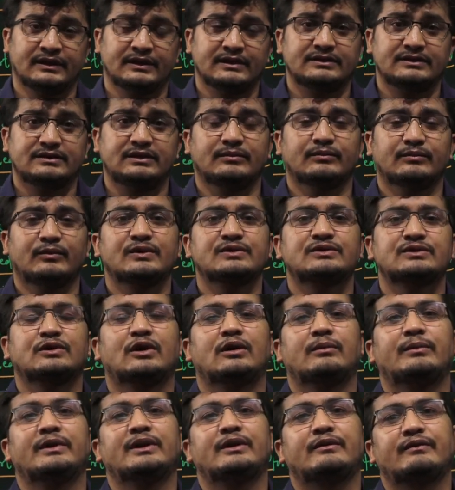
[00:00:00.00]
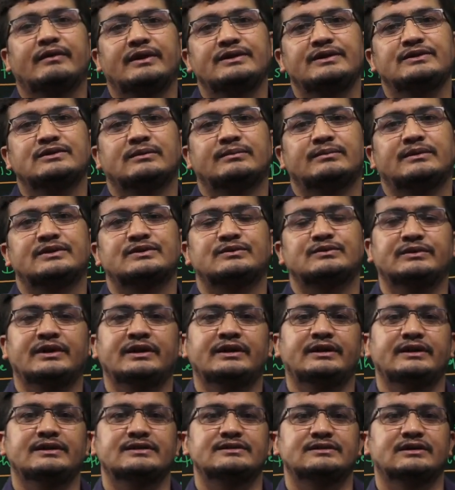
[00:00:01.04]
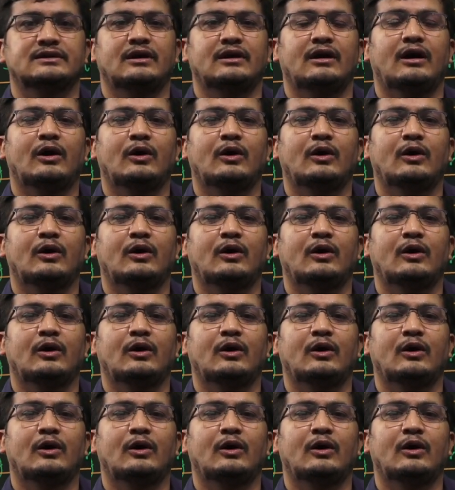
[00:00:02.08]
See, most common queries of the student is, sir,